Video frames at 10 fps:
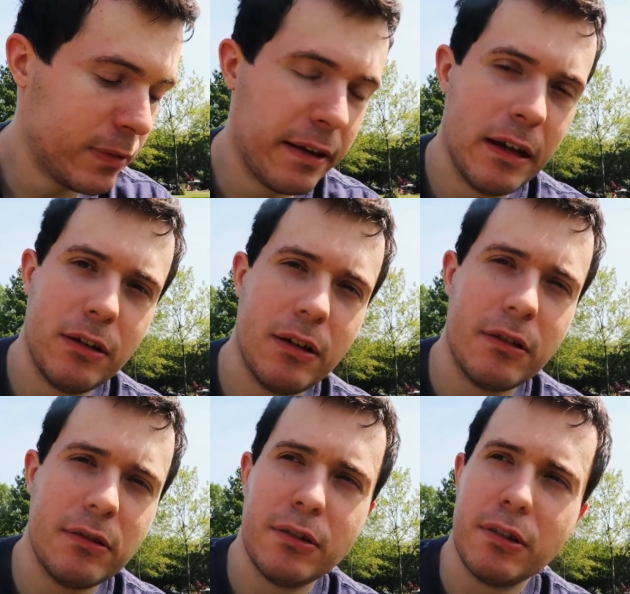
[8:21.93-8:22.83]
And then
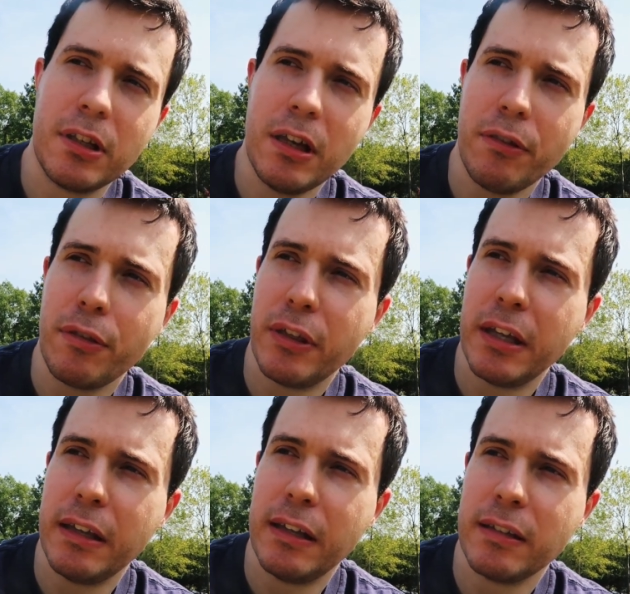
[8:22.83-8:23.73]
the other
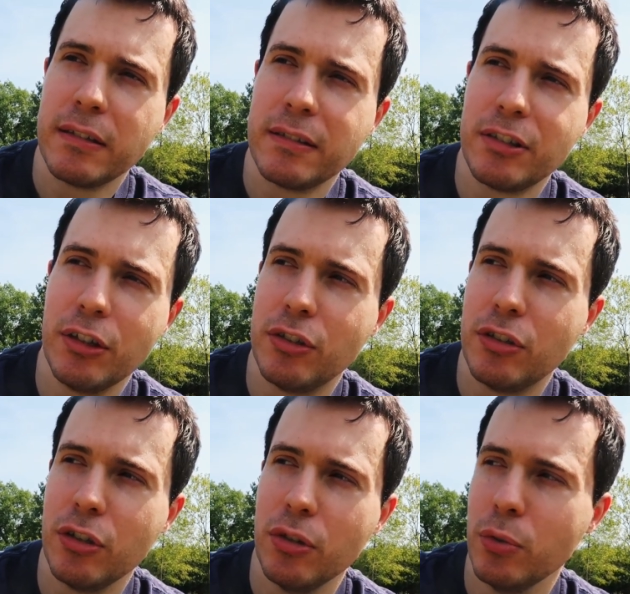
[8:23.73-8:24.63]
thing to
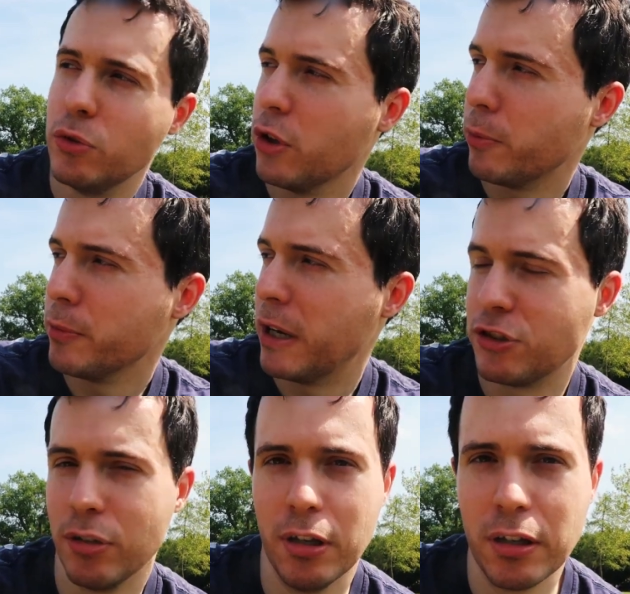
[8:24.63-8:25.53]
do to
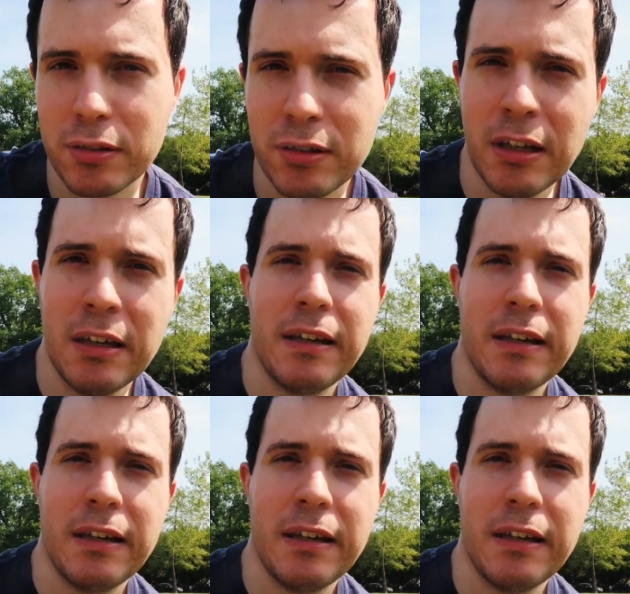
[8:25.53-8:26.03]
optimize your looks